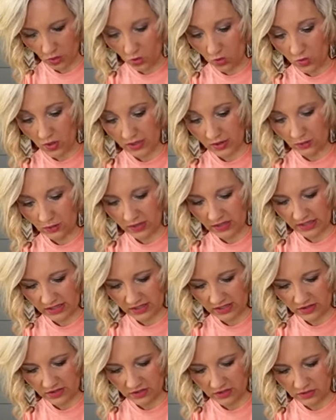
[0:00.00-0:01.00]
Oh, I know what I
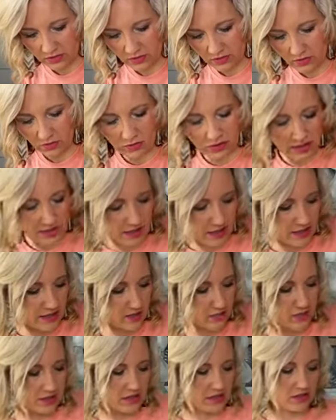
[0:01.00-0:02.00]
can do. Okay, I
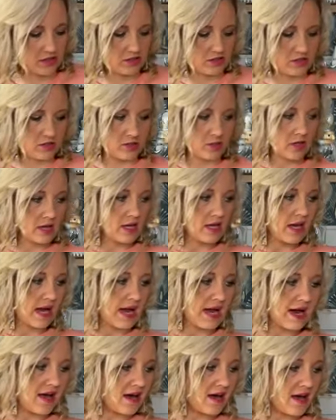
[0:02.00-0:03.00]
know what I can do.
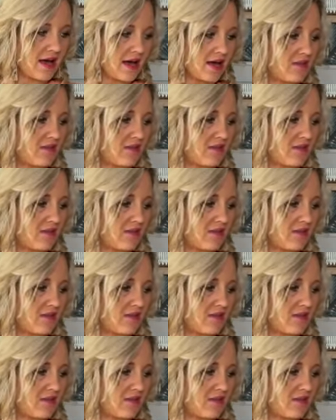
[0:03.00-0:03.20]
I